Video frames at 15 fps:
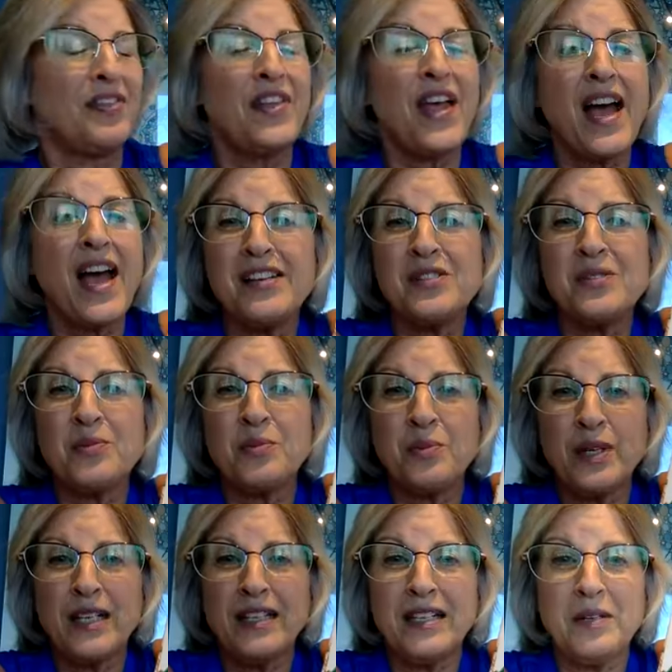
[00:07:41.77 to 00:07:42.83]
That is
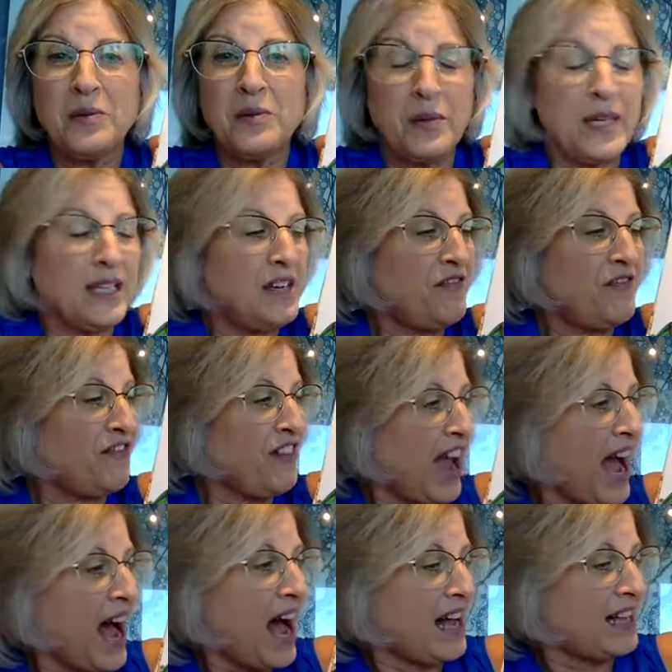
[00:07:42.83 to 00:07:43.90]
really, really
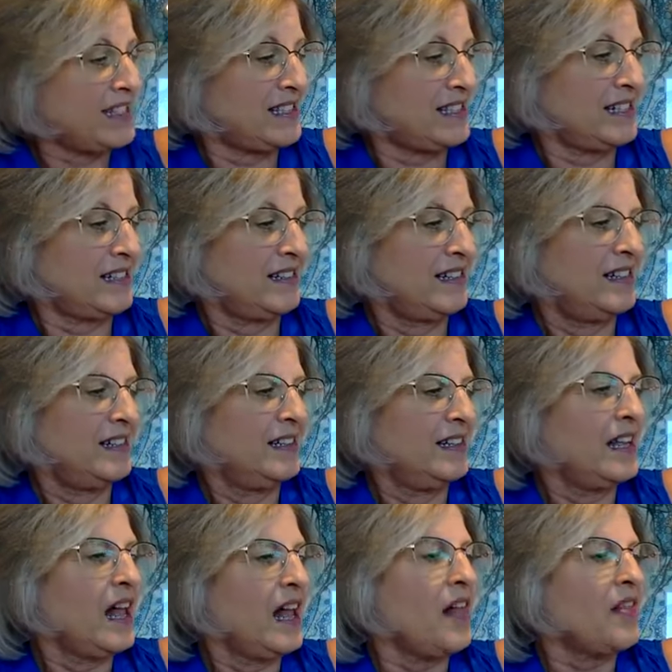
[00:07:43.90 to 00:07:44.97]
fast.
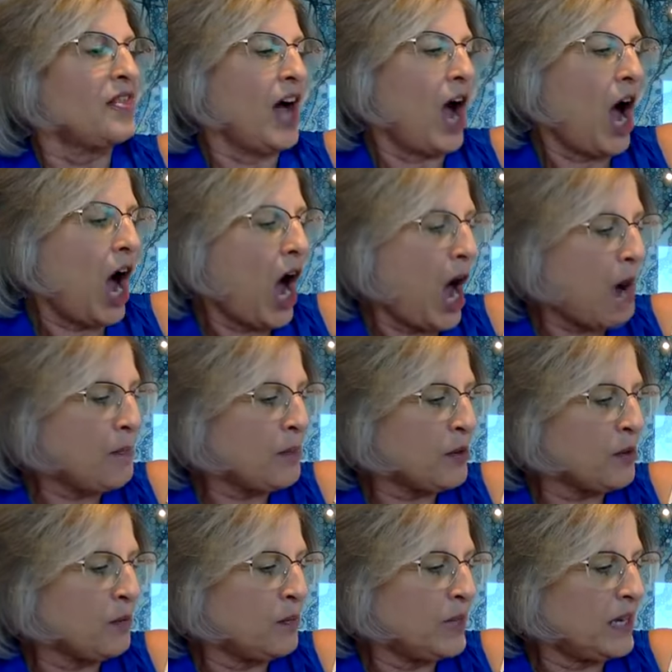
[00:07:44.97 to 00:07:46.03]
The
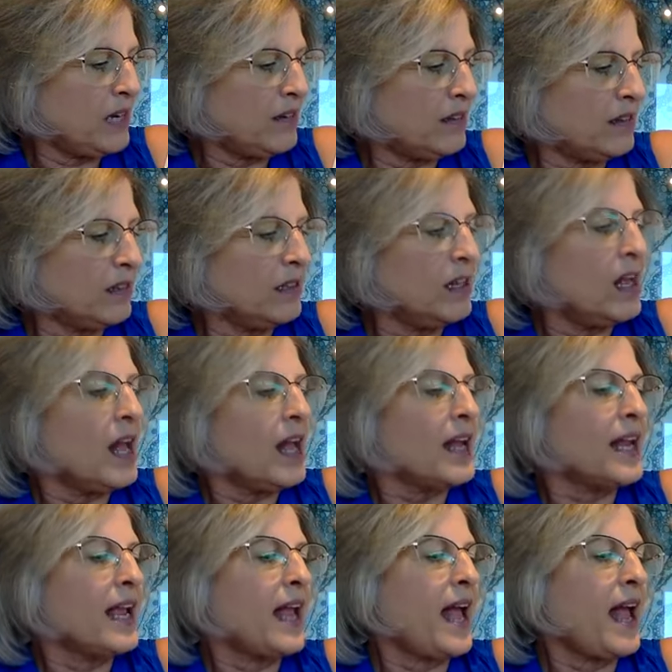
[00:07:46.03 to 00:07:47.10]
hopper beetle
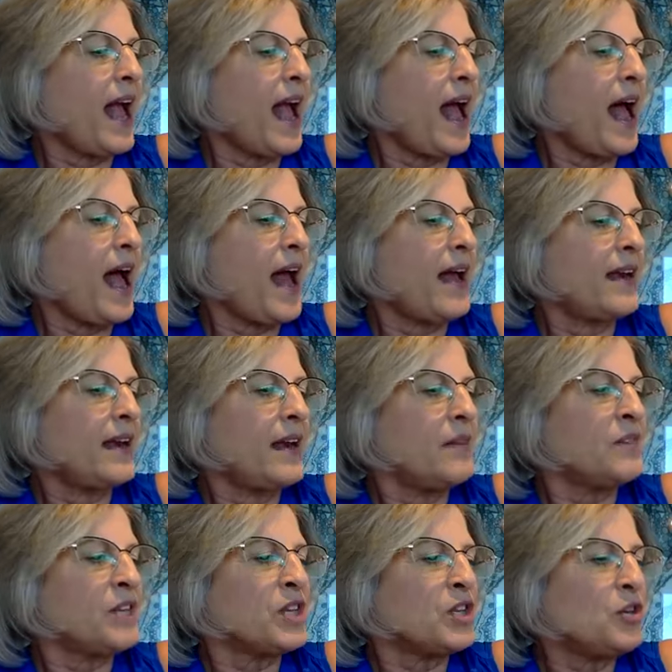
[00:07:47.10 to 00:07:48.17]
can
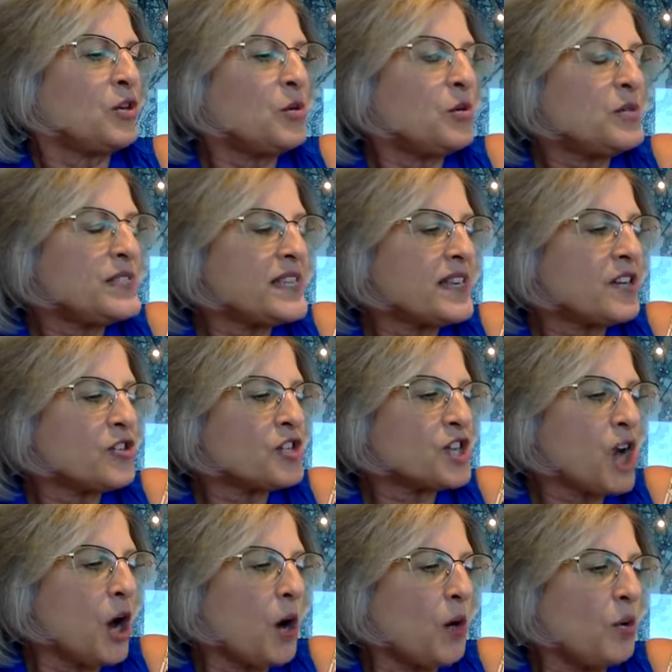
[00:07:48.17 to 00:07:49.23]
use their
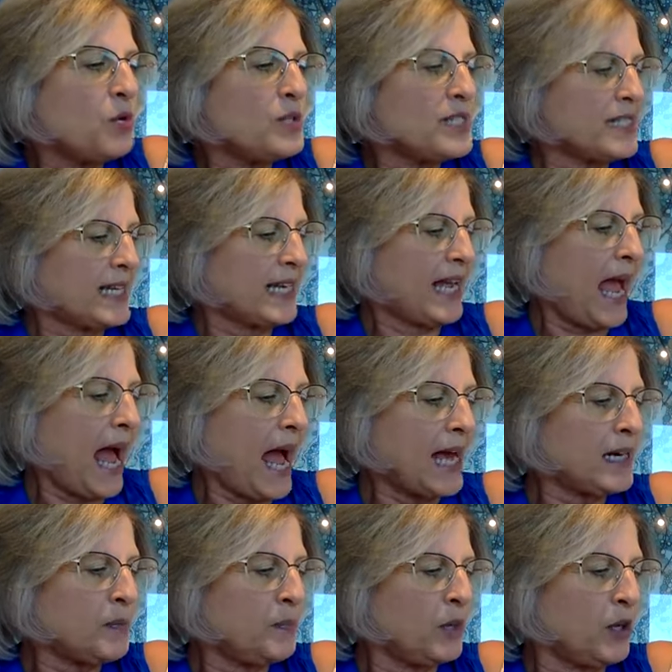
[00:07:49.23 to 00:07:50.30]
toes to
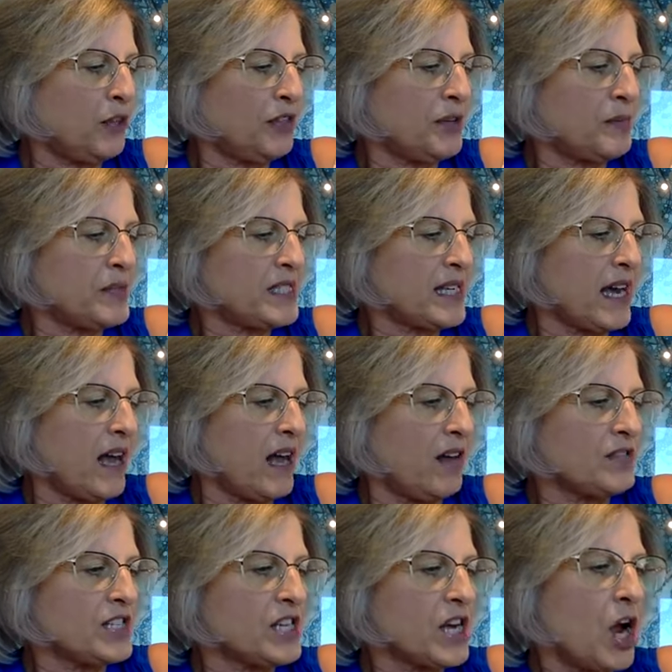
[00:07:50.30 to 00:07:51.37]
catapult
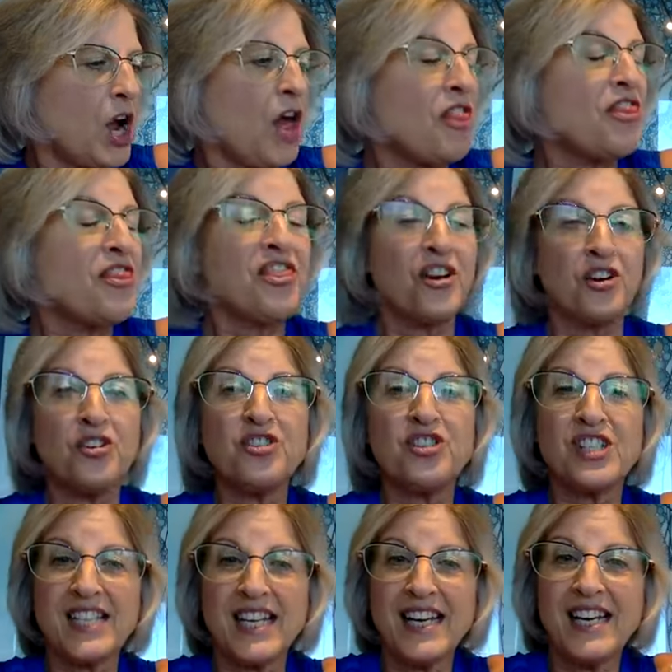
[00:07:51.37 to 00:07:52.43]
themselves
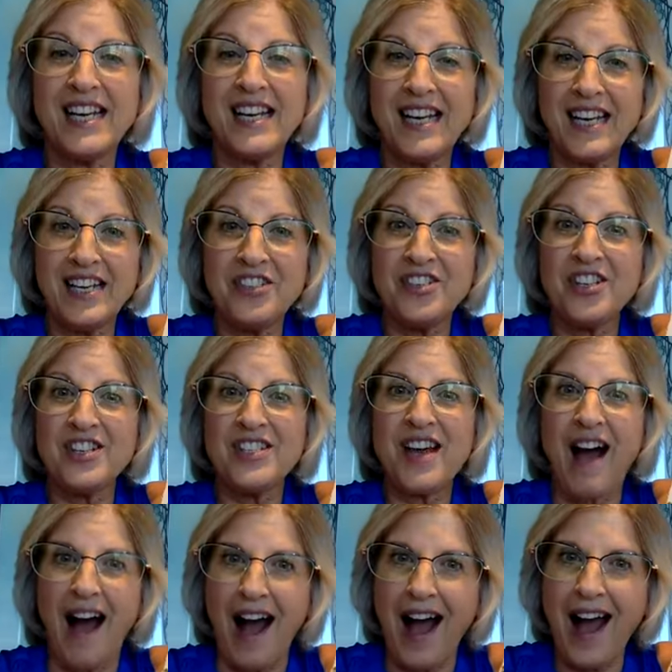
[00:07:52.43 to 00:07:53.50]
13 inches
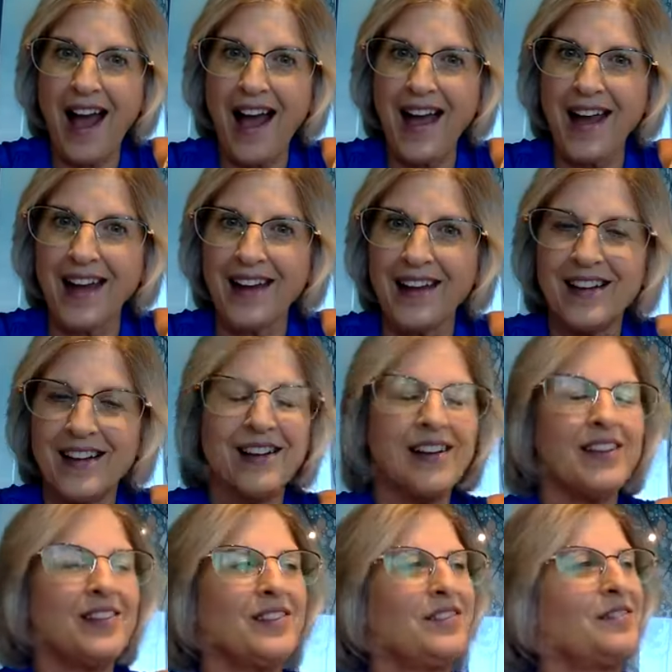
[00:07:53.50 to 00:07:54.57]
high.
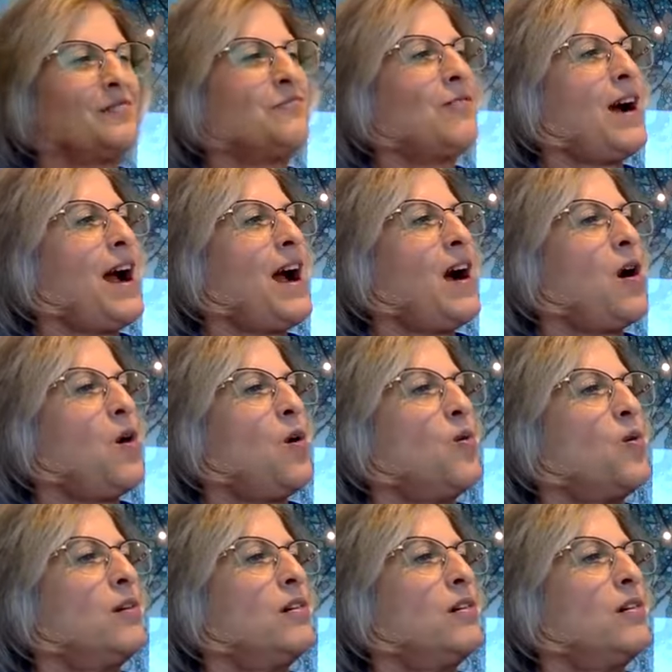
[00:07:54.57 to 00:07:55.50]
Wow.